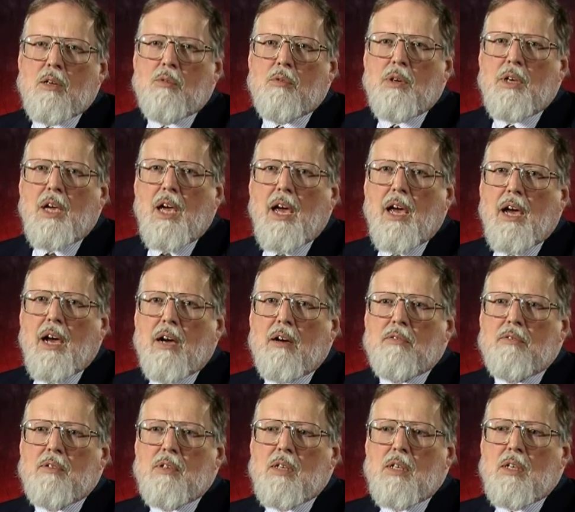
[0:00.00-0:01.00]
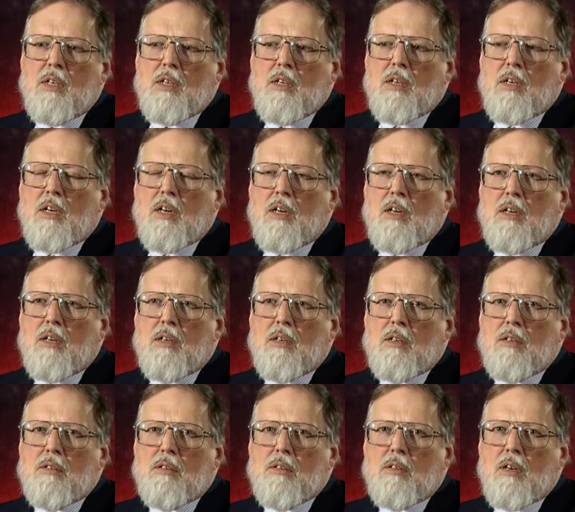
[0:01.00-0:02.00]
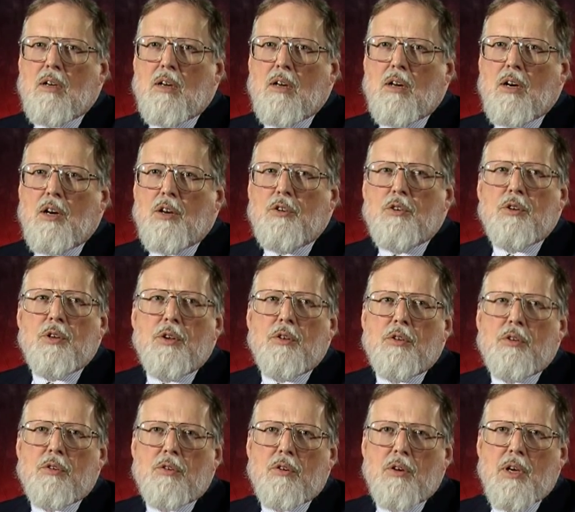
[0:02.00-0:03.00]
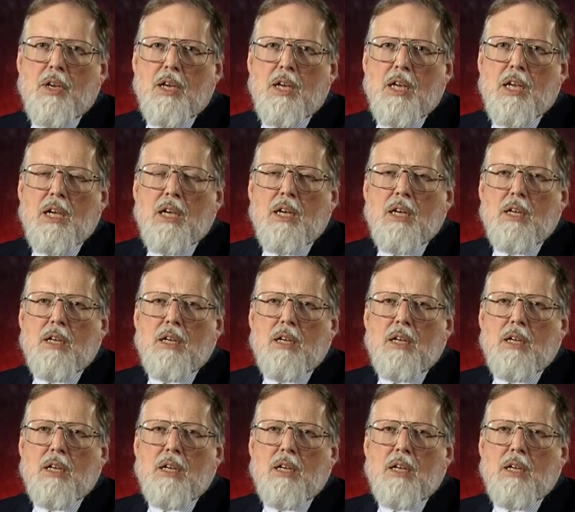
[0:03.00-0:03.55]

We have 103